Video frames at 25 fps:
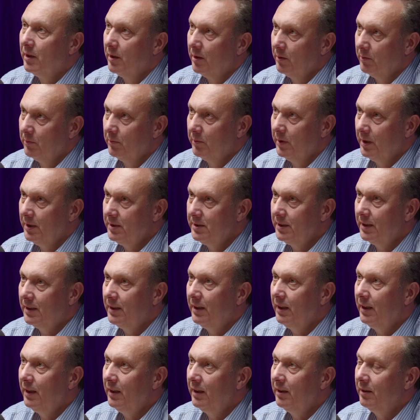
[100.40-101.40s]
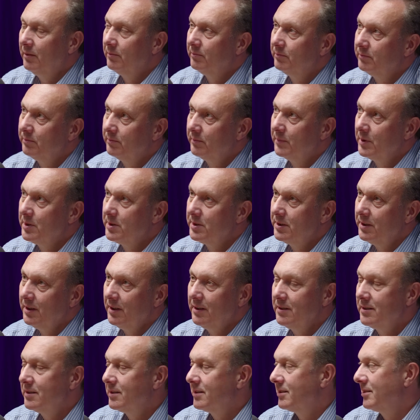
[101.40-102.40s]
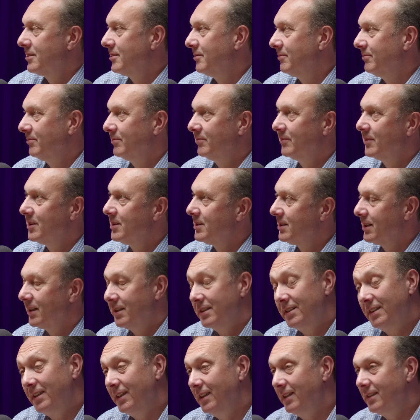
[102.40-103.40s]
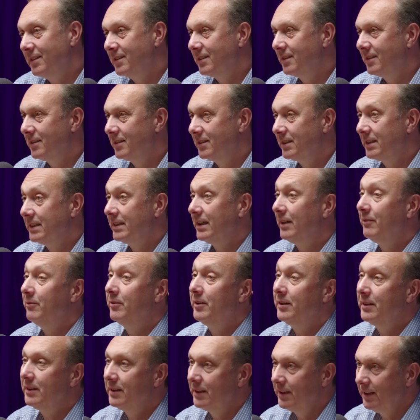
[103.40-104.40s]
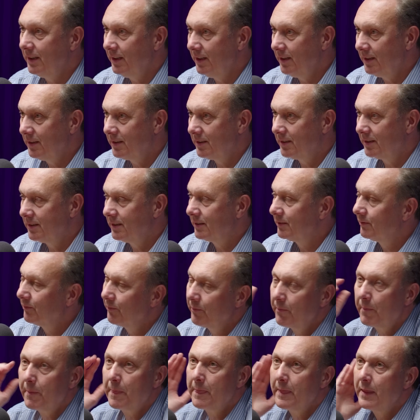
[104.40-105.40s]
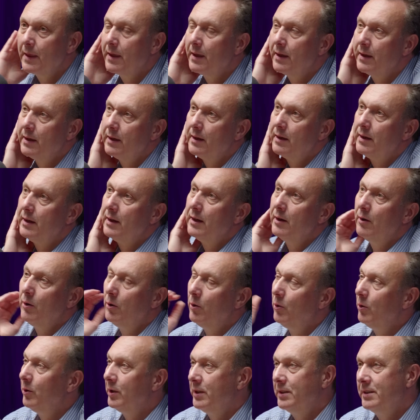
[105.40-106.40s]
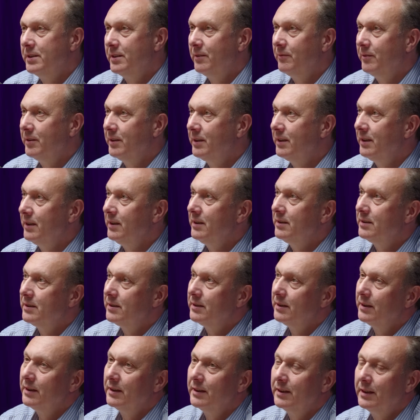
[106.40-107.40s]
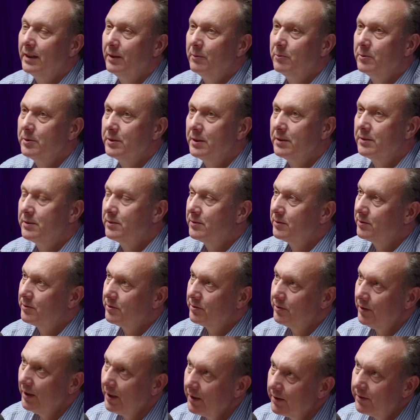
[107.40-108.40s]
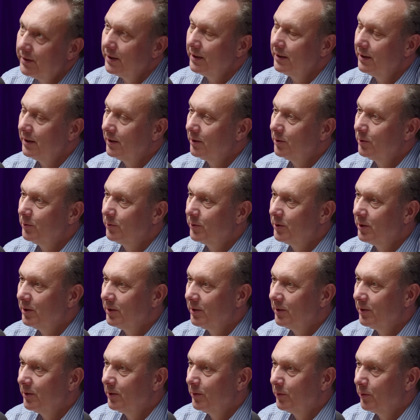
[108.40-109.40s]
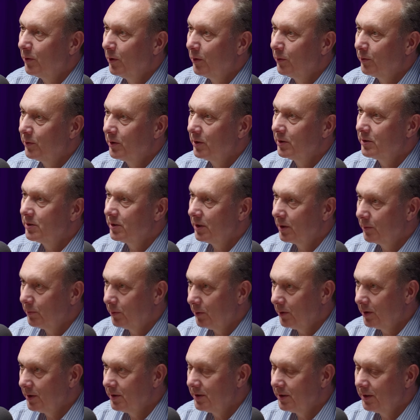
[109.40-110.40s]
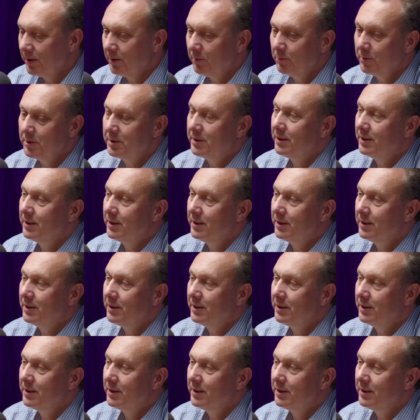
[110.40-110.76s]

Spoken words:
Basically, since 60s, 70s, or in 70s, there was a strengthening of the drug policy with the